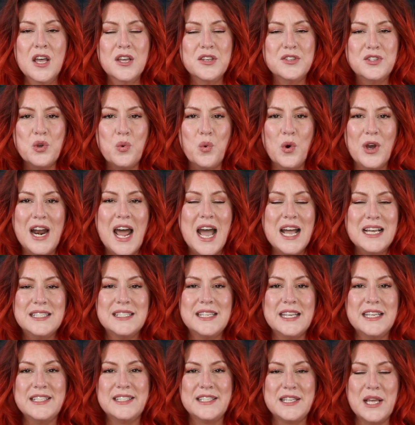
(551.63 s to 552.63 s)
So when I
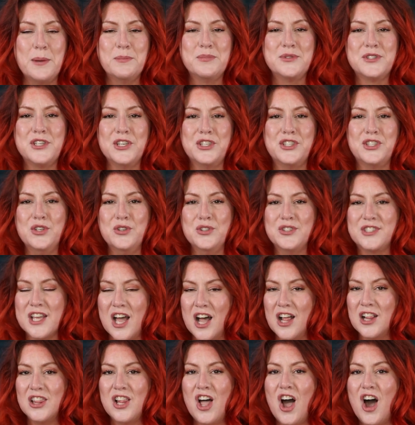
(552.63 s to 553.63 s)
say substitutes,
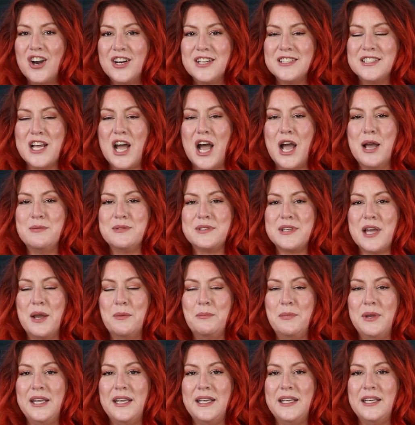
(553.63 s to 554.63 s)
a lot of times
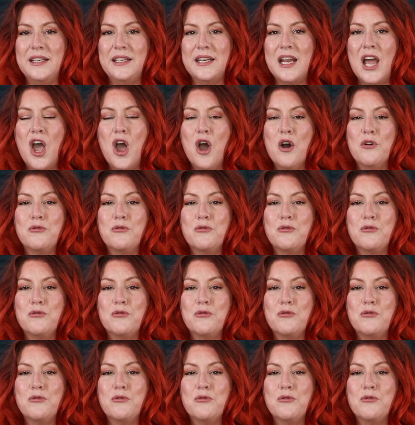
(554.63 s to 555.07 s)
I mean